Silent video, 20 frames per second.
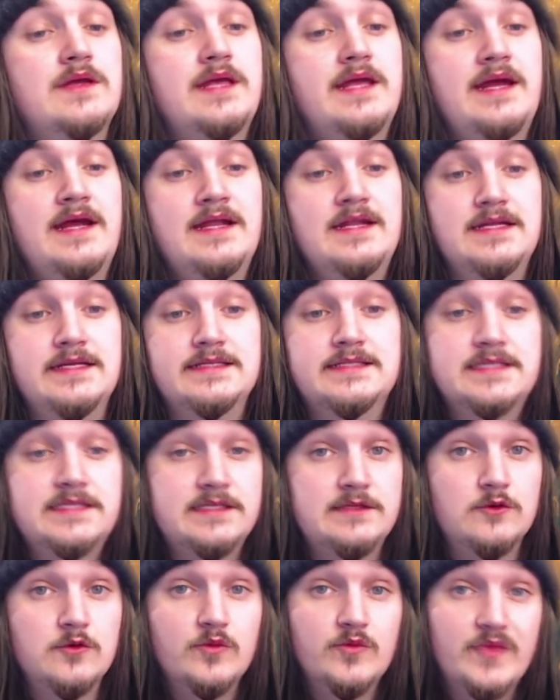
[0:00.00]
at is
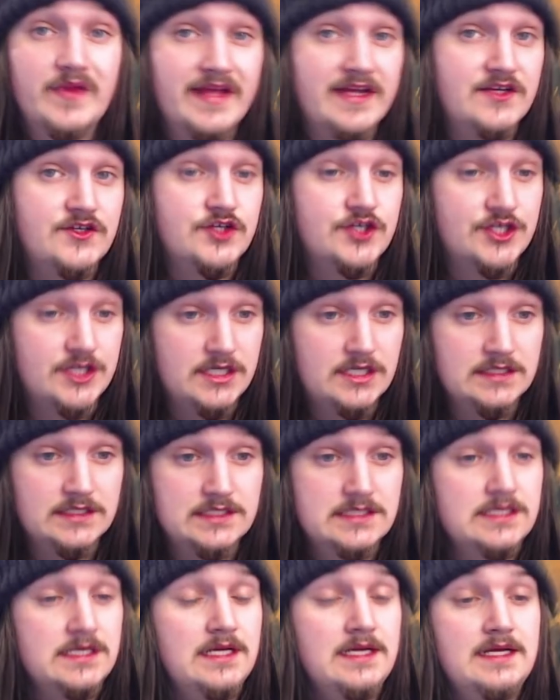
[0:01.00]
Steelblade Shunt.
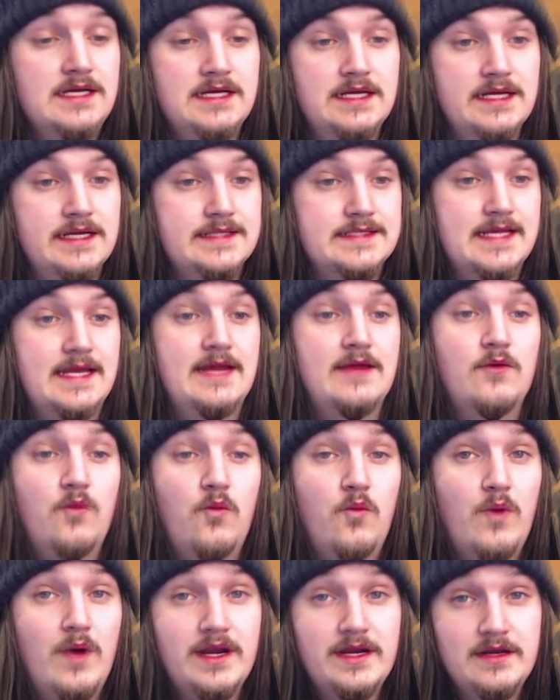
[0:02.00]
It's a
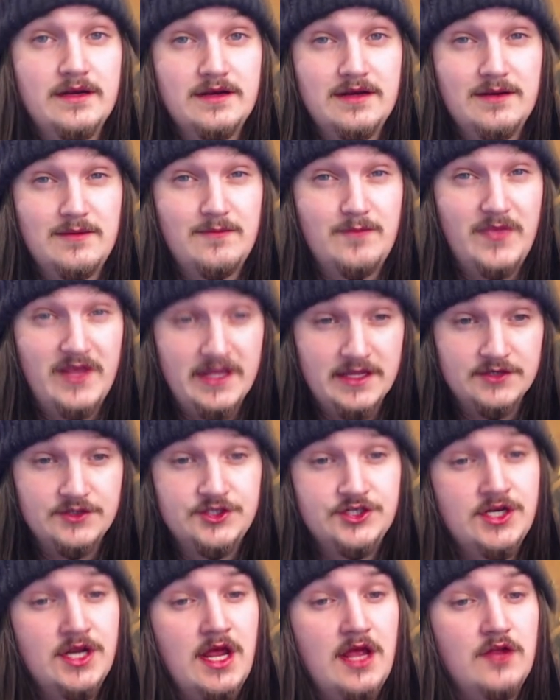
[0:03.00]
one
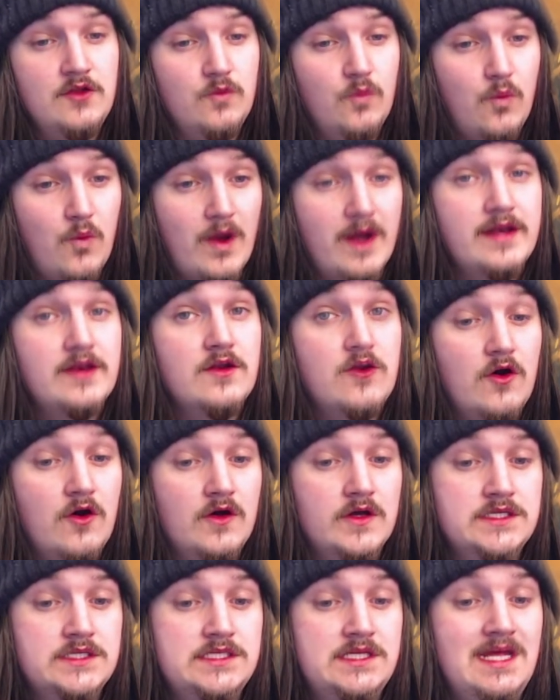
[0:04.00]
pitch, one
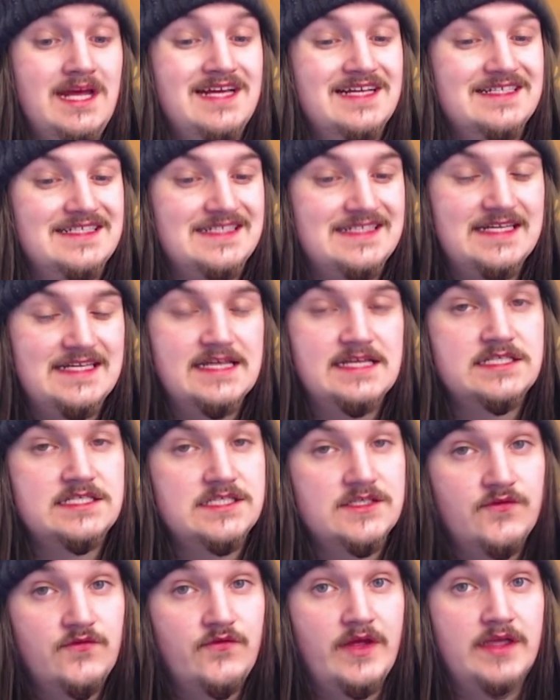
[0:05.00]
cost, six
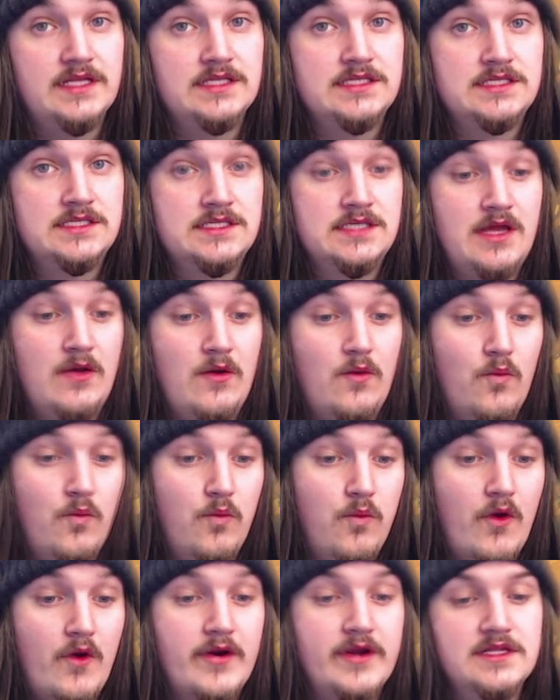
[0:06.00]
defense,
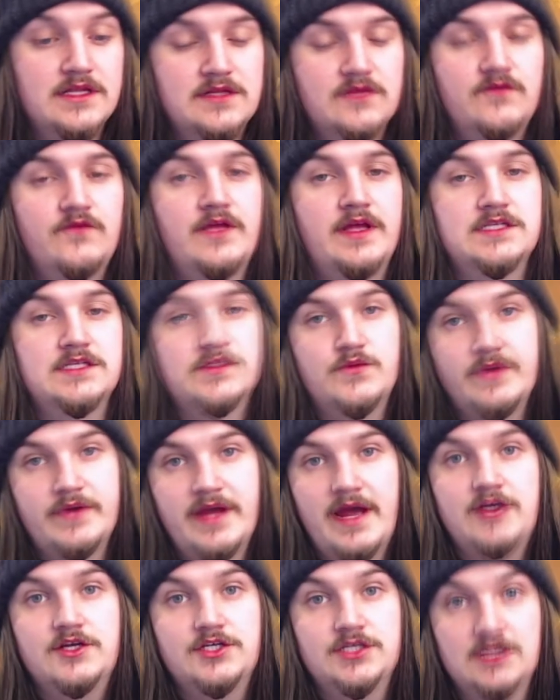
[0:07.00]
warrior defense
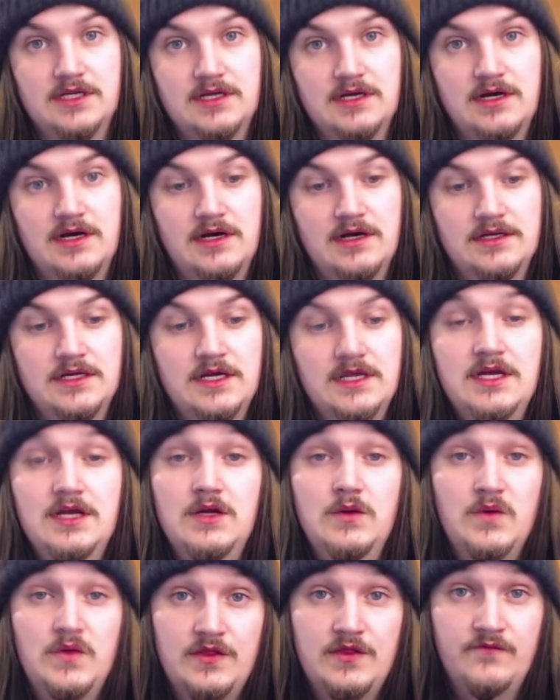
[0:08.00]
reaction card
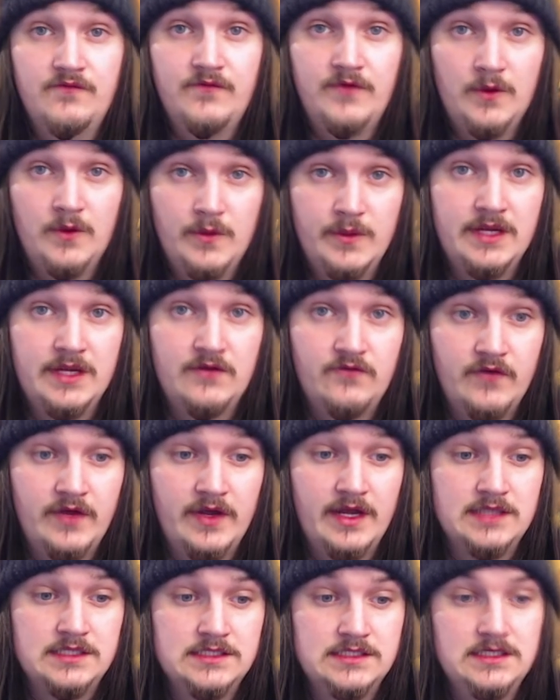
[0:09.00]
with the following
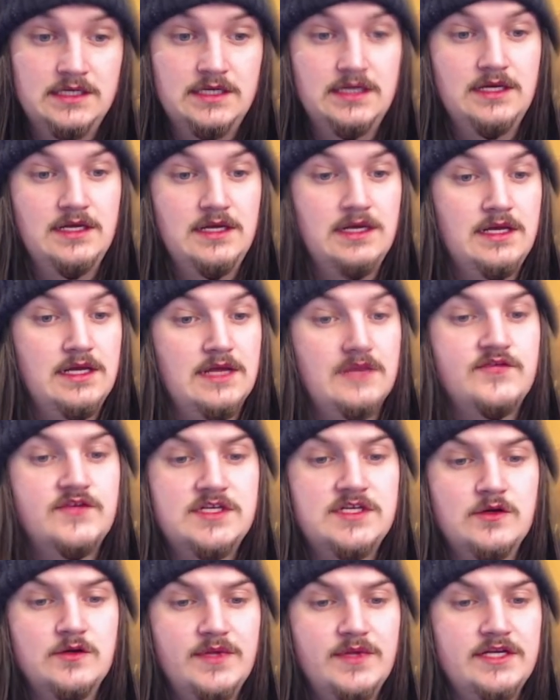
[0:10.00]
effect. If
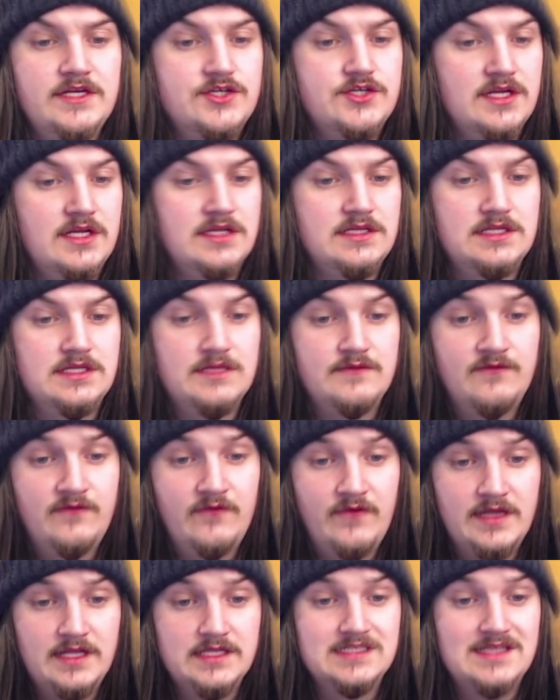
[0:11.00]
Steelblade Shunt
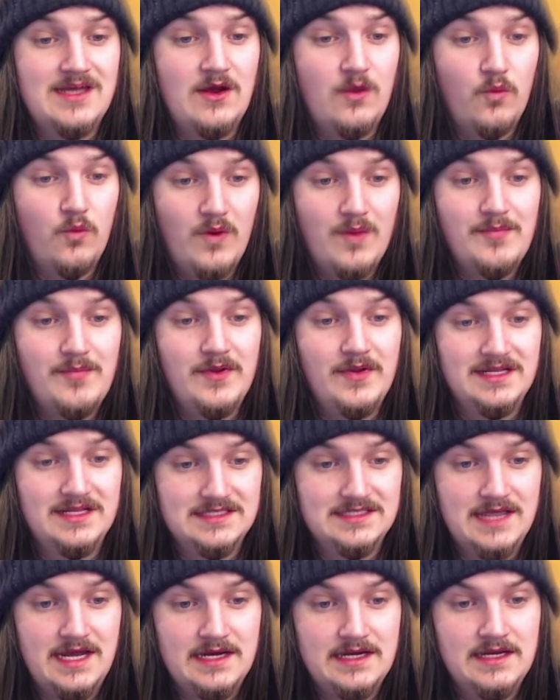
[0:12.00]
defends a weapon
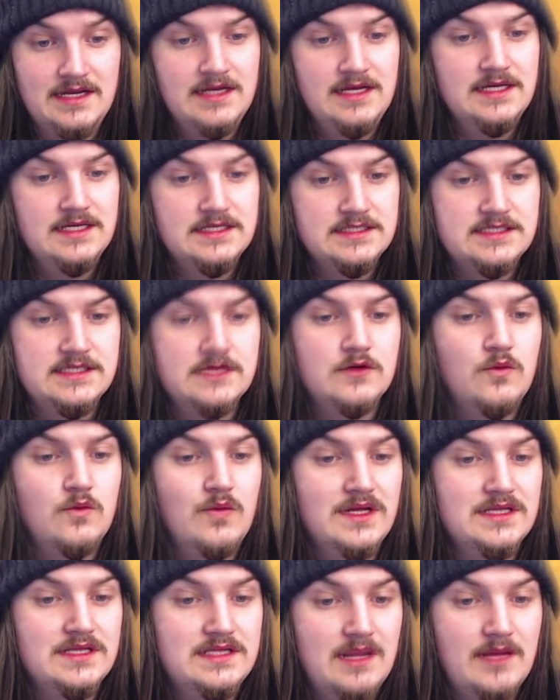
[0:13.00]
attack, deal
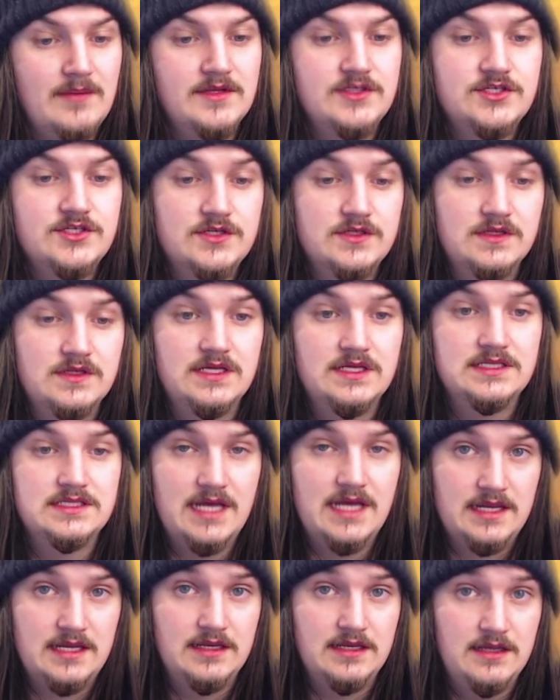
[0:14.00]
one damage to the
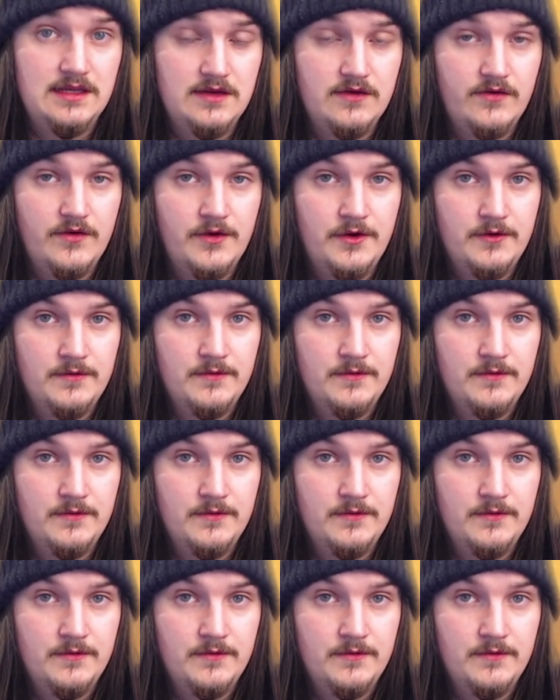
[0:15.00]
attacking hero.